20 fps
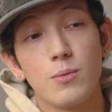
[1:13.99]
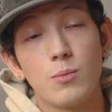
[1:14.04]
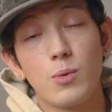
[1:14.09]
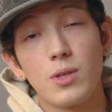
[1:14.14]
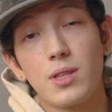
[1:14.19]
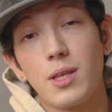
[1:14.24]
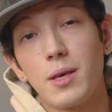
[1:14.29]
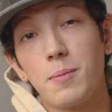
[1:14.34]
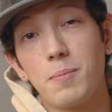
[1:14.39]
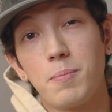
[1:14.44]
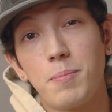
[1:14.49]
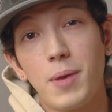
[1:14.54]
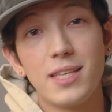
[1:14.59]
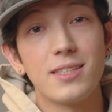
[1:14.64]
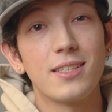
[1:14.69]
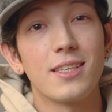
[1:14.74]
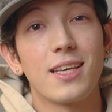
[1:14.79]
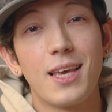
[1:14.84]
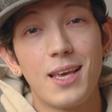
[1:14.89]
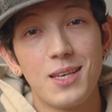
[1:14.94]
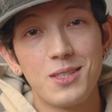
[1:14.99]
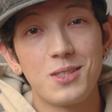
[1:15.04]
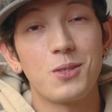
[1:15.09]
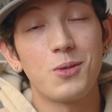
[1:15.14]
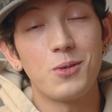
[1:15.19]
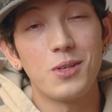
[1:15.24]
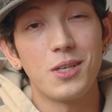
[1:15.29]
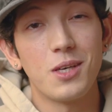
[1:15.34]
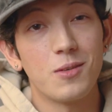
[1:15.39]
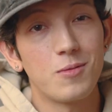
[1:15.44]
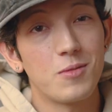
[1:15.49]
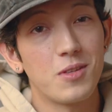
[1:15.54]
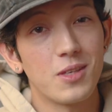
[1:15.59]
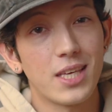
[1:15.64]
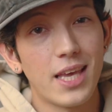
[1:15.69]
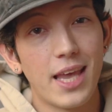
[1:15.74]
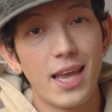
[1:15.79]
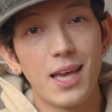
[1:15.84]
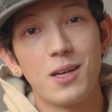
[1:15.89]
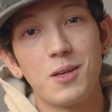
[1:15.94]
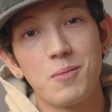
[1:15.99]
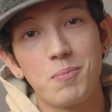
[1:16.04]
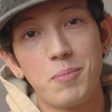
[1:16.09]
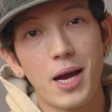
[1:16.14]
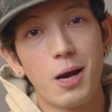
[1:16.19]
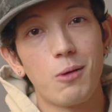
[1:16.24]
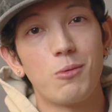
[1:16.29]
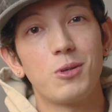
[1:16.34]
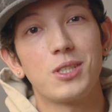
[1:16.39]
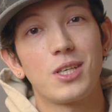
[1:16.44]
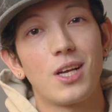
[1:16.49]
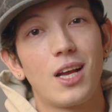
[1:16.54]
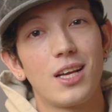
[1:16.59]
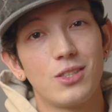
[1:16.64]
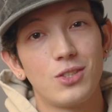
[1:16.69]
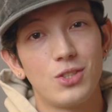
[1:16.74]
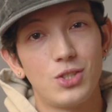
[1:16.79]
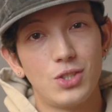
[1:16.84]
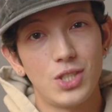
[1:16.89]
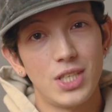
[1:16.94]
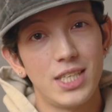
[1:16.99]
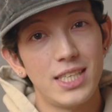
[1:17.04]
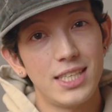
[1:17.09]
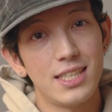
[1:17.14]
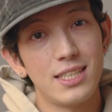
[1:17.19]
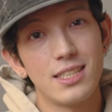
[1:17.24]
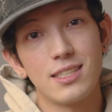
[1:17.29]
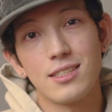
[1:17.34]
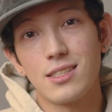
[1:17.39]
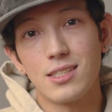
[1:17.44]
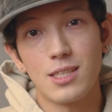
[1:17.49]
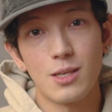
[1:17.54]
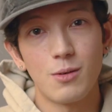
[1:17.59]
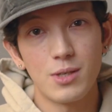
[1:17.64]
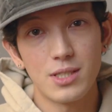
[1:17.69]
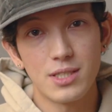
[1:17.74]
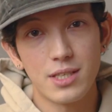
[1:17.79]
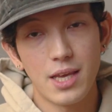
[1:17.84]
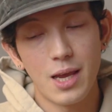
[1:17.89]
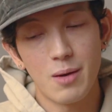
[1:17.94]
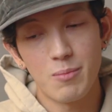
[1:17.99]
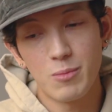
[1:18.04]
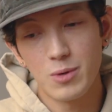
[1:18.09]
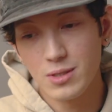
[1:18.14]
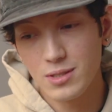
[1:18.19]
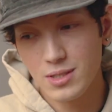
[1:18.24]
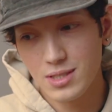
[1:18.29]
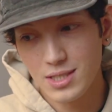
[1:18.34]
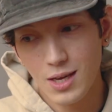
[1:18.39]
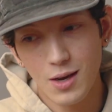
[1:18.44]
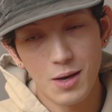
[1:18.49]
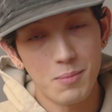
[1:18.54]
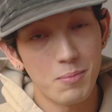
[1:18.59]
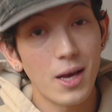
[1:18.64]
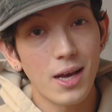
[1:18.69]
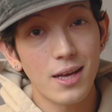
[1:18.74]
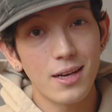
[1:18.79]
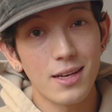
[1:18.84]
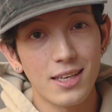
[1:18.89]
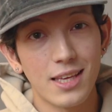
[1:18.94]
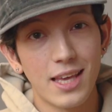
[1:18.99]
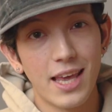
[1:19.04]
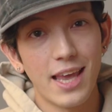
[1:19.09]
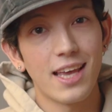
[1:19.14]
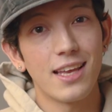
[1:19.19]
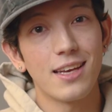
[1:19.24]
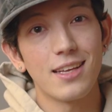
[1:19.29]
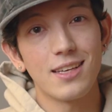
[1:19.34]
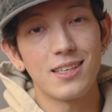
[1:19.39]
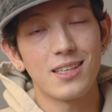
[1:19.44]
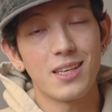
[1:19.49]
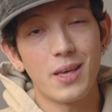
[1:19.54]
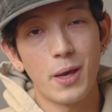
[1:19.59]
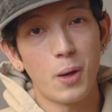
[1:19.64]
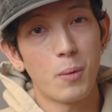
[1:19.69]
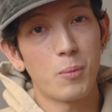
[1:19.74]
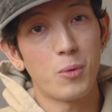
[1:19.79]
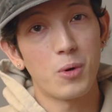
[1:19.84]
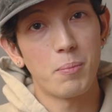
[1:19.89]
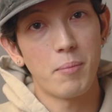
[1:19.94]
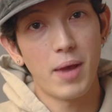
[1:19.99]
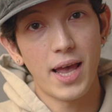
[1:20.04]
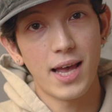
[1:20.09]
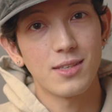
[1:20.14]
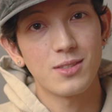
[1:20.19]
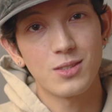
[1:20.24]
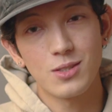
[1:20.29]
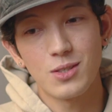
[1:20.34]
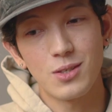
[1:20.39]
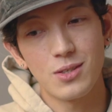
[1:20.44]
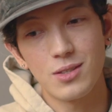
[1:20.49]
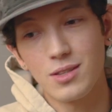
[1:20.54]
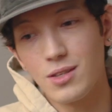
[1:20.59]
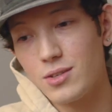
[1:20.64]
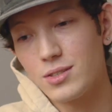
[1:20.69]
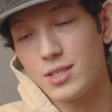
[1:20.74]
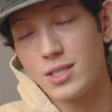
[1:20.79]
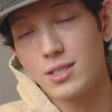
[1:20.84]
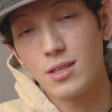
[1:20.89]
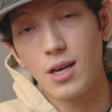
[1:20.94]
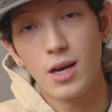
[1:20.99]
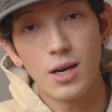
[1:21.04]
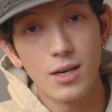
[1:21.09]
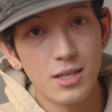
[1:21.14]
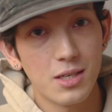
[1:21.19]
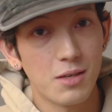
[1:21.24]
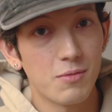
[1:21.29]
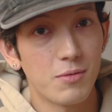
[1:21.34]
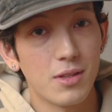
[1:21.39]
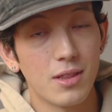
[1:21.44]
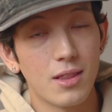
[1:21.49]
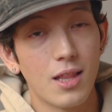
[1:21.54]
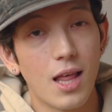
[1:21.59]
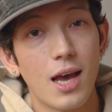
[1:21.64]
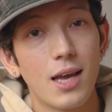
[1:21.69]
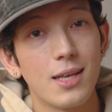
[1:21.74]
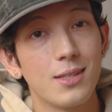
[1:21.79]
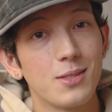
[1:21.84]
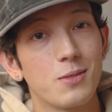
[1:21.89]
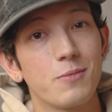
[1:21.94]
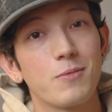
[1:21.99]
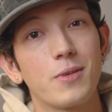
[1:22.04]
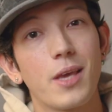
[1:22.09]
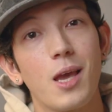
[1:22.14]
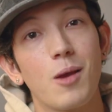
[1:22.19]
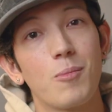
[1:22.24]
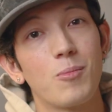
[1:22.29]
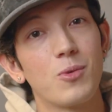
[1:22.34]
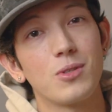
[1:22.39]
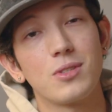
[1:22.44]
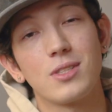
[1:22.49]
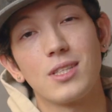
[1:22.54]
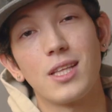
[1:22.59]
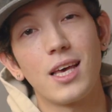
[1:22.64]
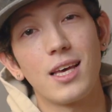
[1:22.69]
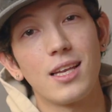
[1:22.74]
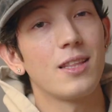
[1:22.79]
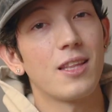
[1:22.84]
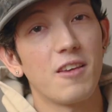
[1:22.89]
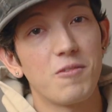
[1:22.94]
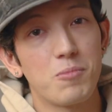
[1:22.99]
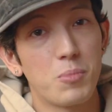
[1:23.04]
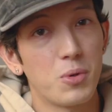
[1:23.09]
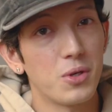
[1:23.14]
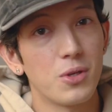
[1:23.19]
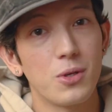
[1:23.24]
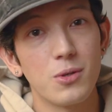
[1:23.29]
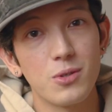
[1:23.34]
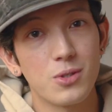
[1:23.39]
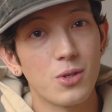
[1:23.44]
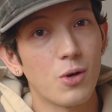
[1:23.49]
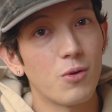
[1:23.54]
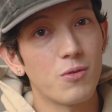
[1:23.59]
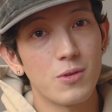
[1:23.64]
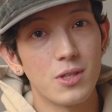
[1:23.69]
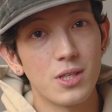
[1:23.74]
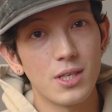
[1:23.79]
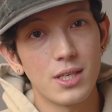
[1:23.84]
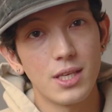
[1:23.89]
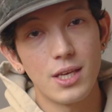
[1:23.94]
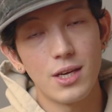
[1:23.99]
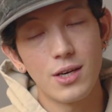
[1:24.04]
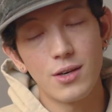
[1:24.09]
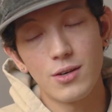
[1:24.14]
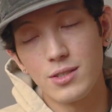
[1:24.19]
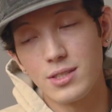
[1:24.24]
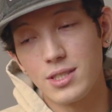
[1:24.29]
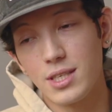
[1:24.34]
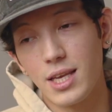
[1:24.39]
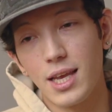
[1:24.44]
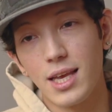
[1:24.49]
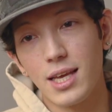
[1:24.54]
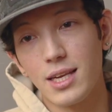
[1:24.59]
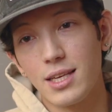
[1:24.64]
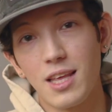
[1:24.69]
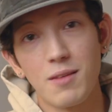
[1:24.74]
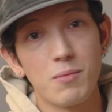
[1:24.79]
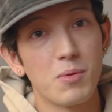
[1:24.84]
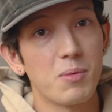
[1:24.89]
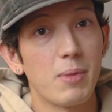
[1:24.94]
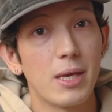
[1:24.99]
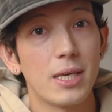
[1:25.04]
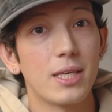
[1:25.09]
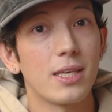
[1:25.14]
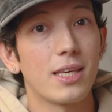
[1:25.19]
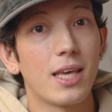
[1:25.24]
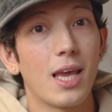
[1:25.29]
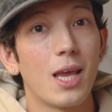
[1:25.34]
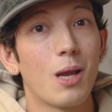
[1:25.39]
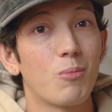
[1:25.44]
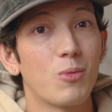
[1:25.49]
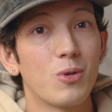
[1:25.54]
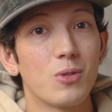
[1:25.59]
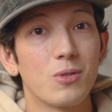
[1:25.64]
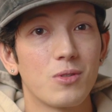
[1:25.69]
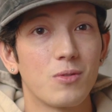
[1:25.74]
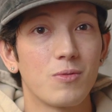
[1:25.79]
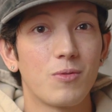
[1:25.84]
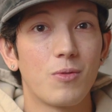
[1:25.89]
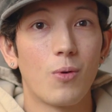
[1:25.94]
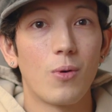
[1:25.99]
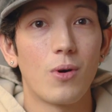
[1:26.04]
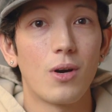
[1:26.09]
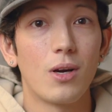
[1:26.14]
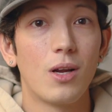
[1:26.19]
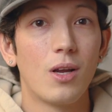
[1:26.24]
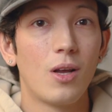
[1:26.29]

with a basic history of the Canon PowerShot G series cameras. Now, I'm not a Canon camera master. There's a ton of different lines of cameras that they've produced over the years, and they've been making cameras for